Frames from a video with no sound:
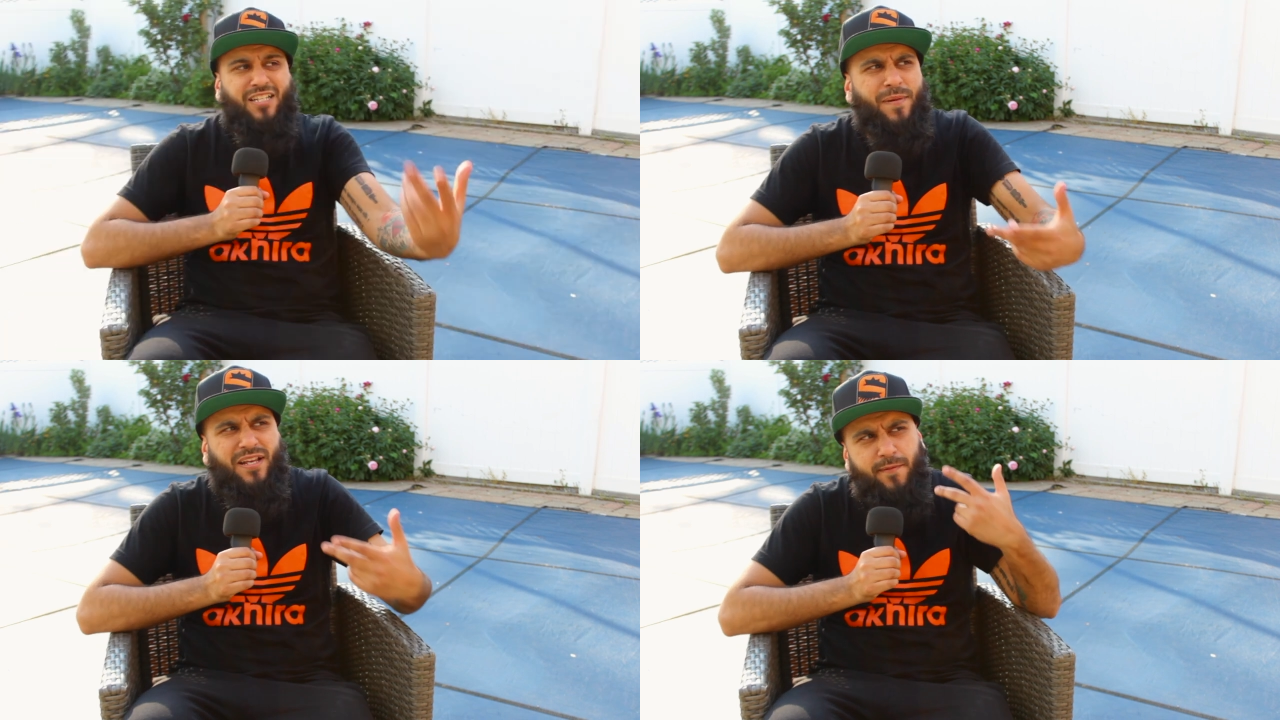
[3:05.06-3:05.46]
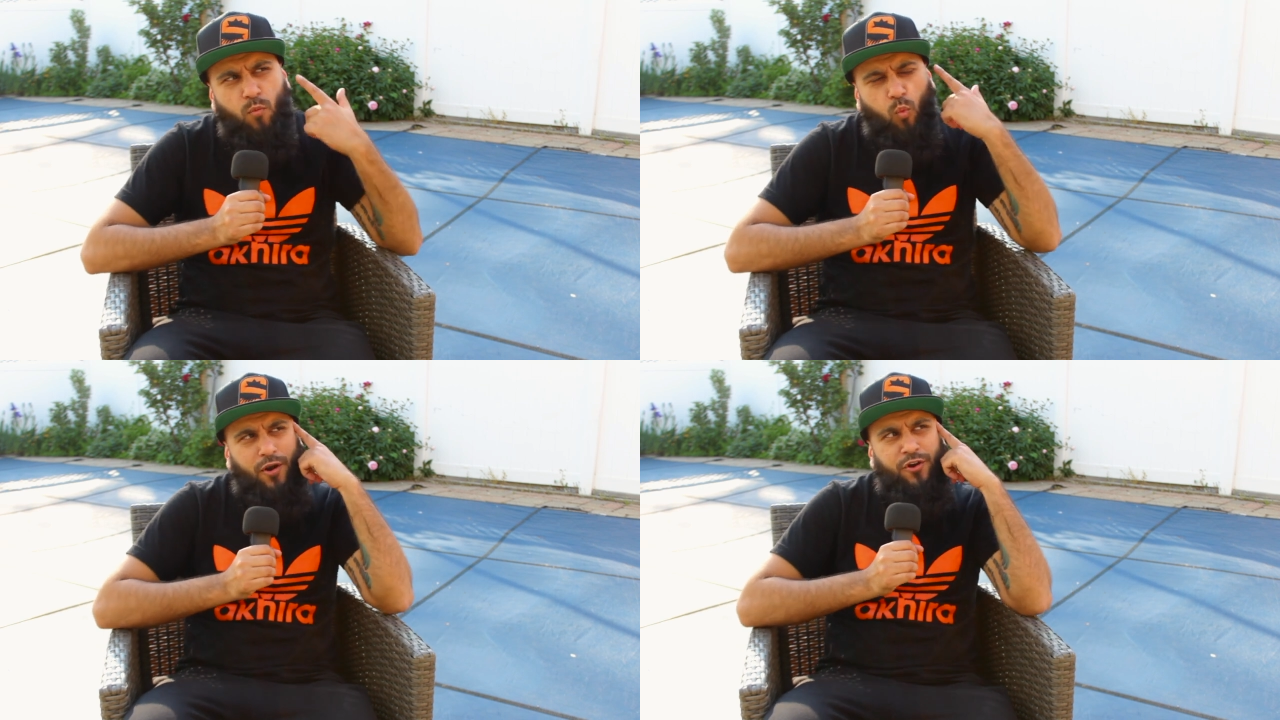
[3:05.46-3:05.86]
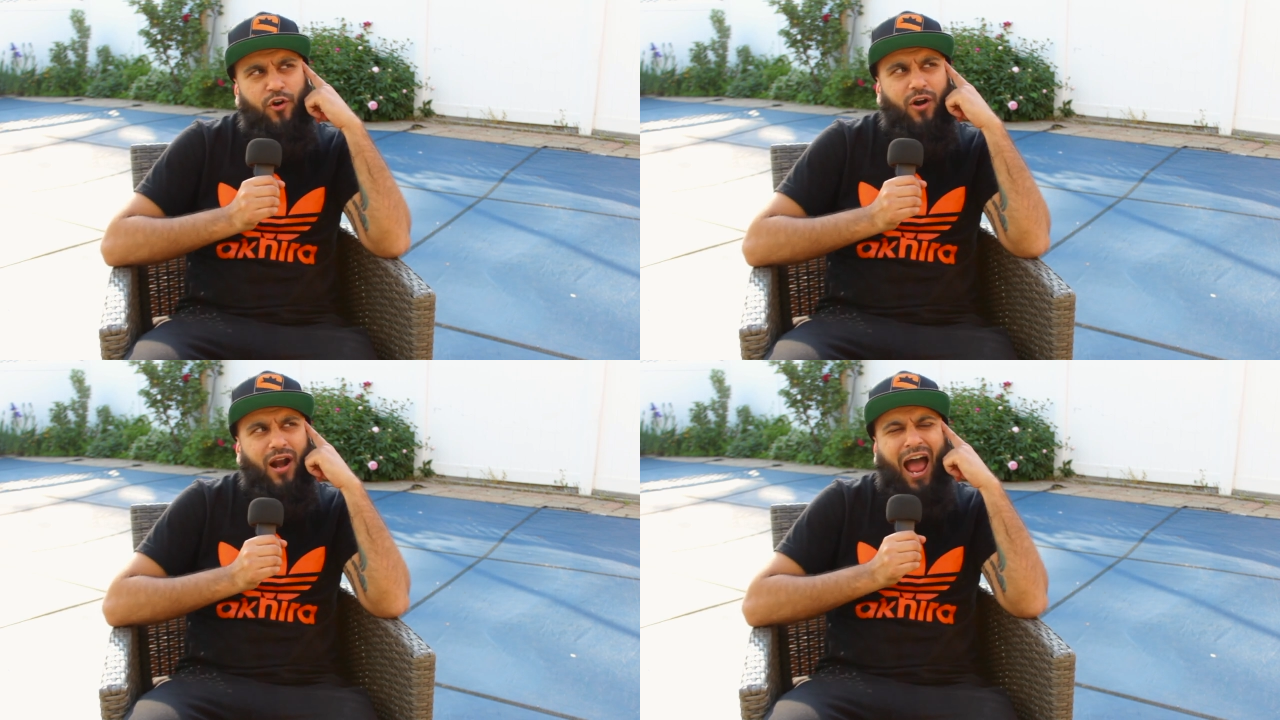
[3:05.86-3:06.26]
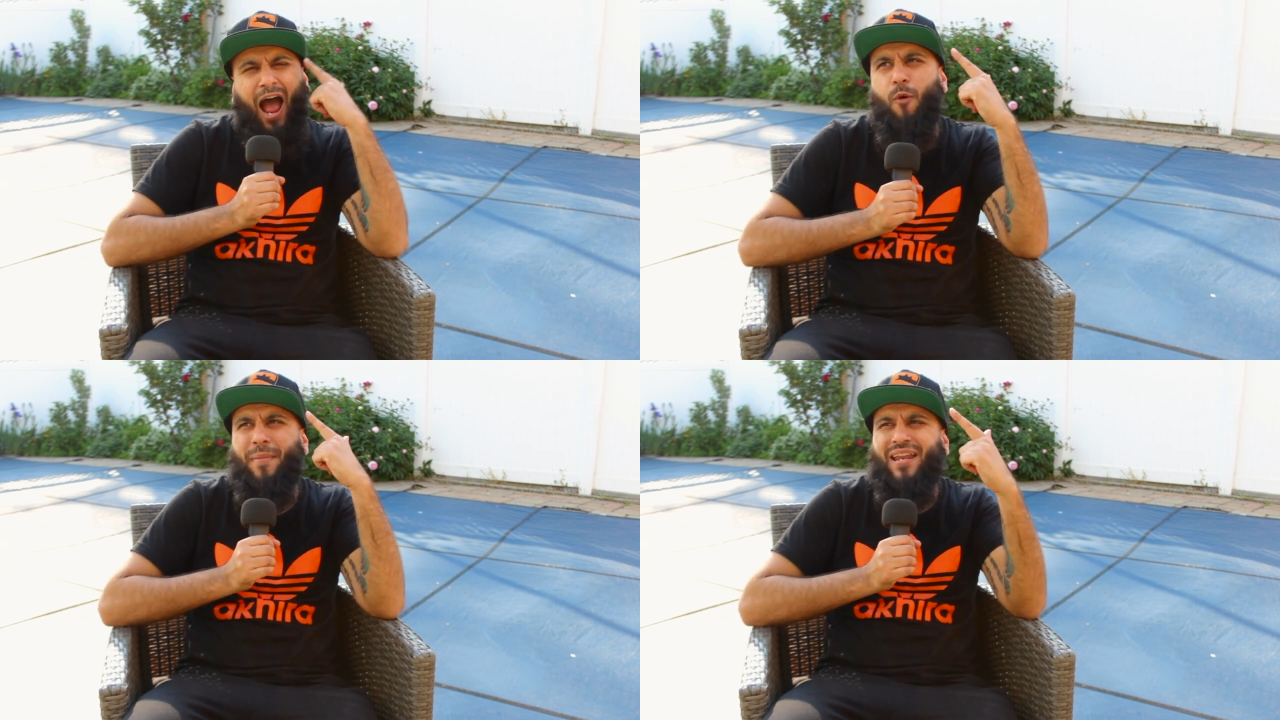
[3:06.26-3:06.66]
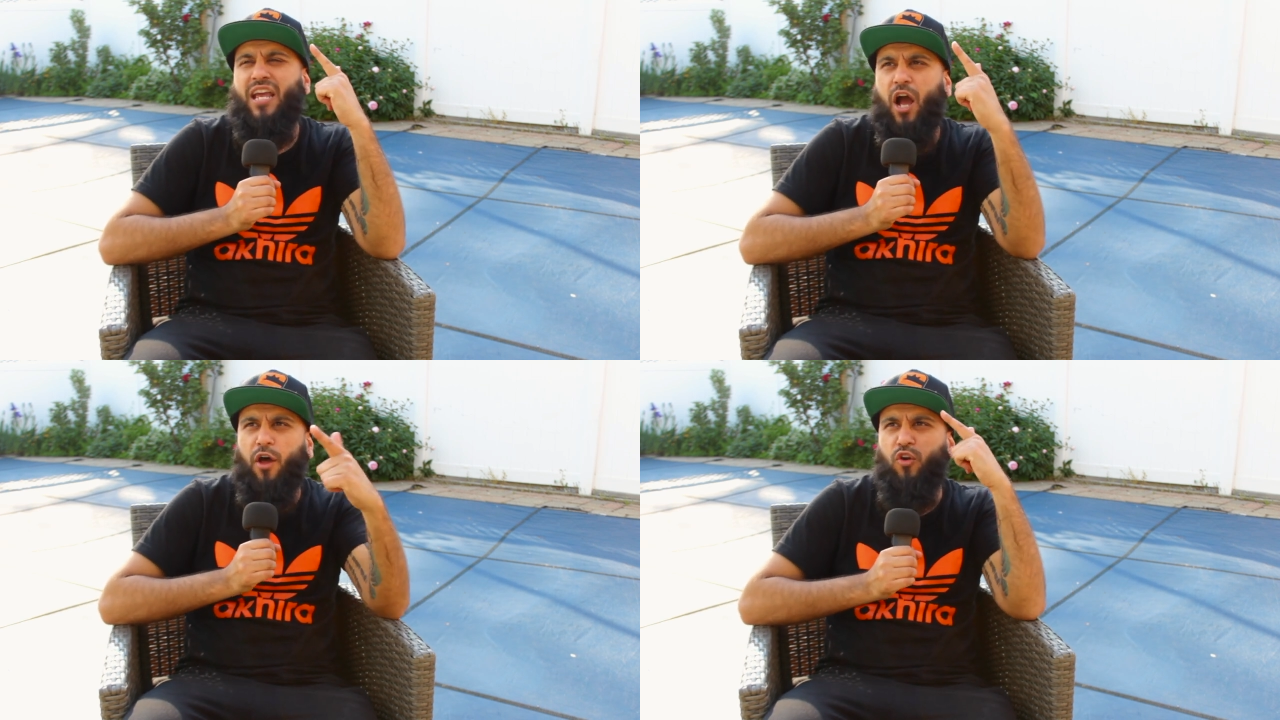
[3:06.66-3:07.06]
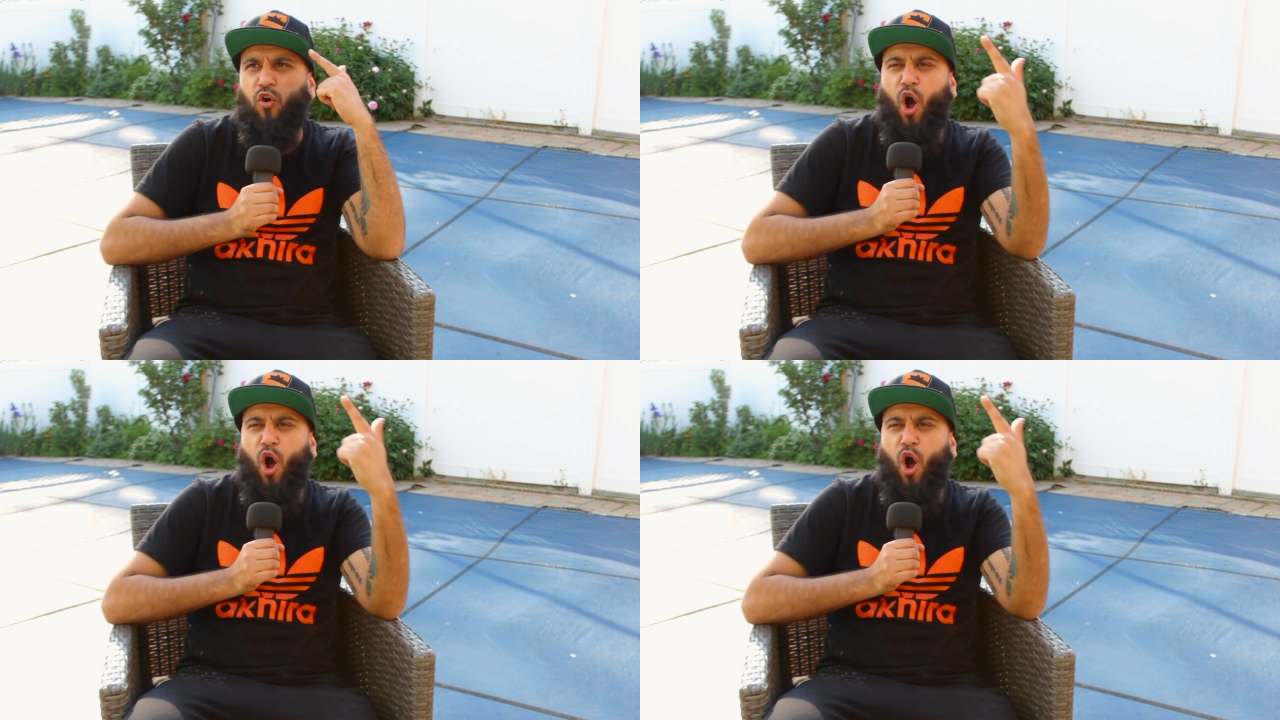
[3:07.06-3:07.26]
this makes me wonder how many other